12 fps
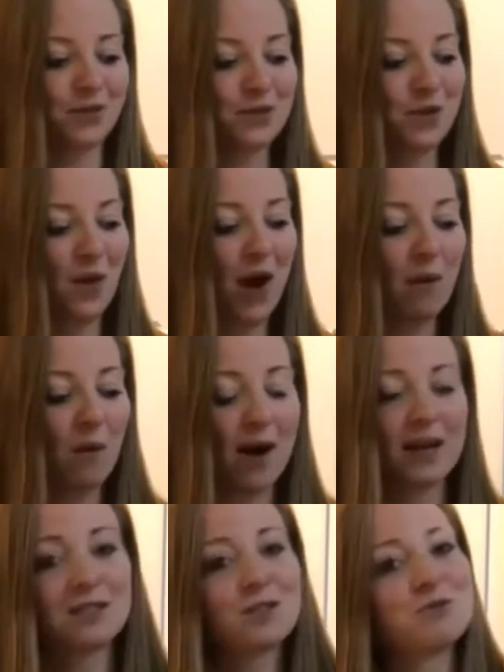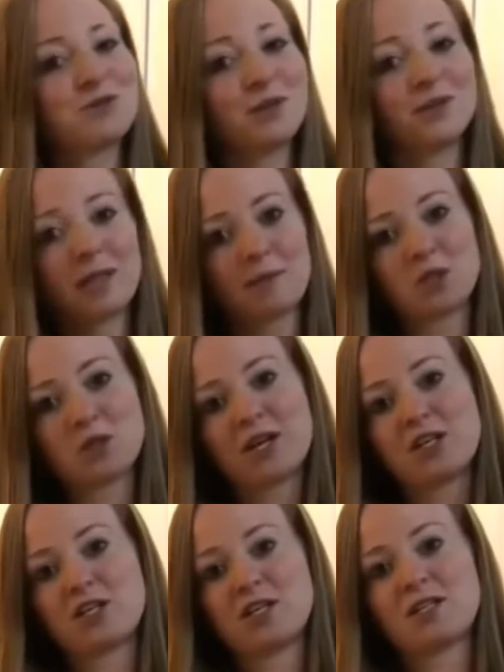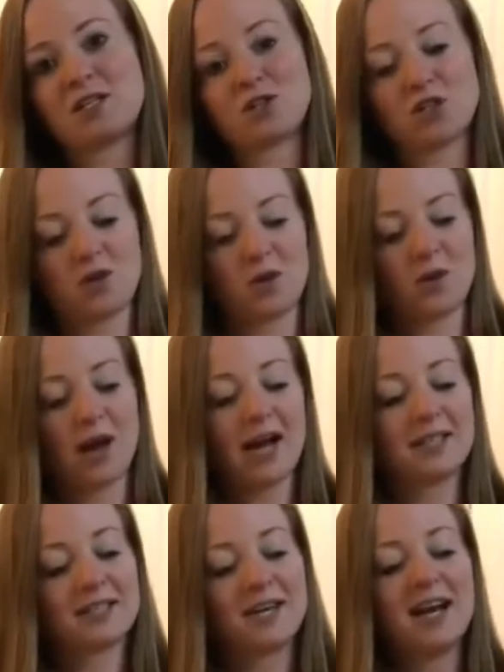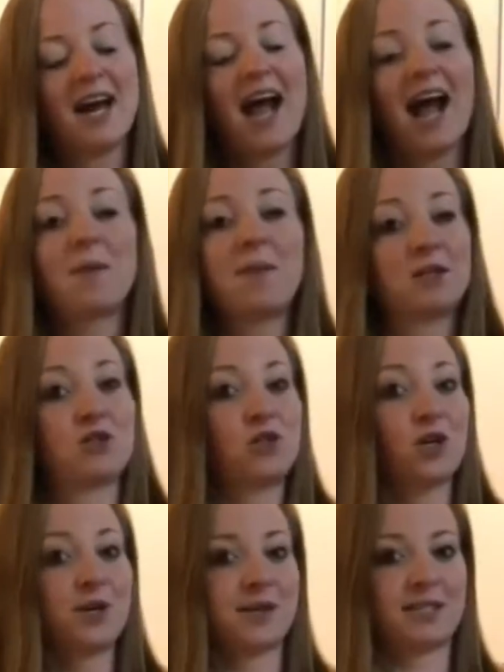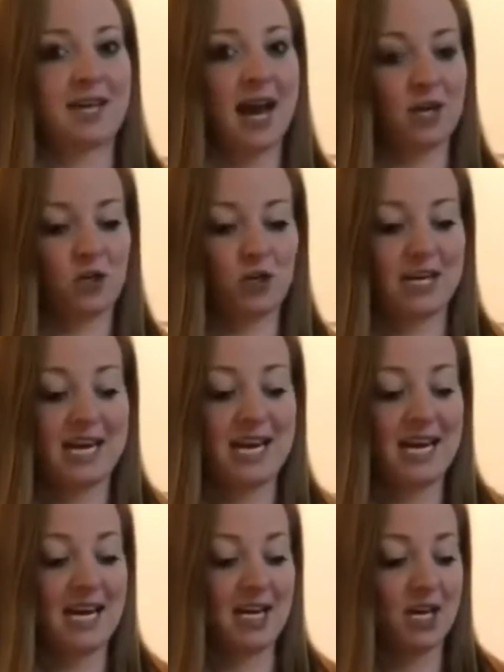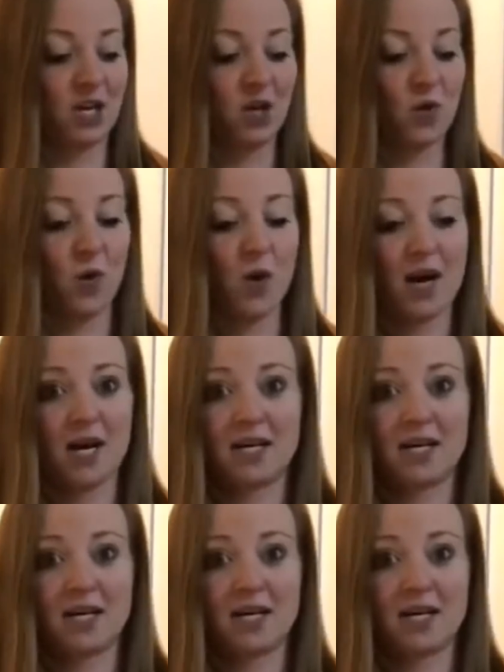So I wanted to do a little demonstration to show you guys how much sugar is actually in your